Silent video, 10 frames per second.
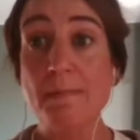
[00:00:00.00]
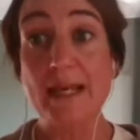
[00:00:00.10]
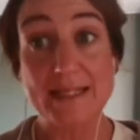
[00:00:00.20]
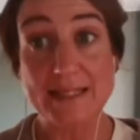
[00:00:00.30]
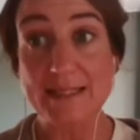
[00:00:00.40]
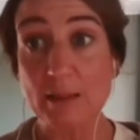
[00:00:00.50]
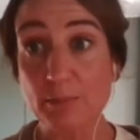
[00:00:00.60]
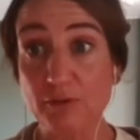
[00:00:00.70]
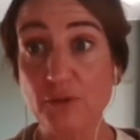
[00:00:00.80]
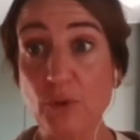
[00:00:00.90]
As I said
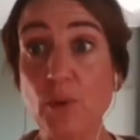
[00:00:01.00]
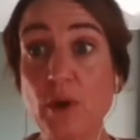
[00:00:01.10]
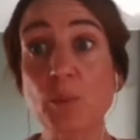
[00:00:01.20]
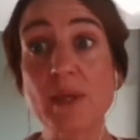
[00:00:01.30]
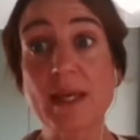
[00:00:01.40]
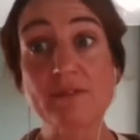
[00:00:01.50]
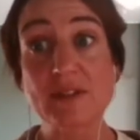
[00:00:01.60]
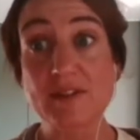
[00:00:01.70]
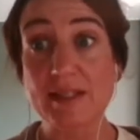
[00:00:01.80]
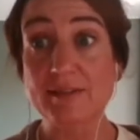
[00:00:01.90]
before, we have
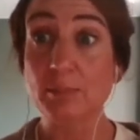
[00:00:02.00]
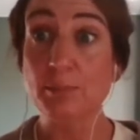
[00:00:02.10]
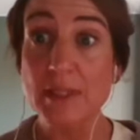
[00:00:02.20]
detected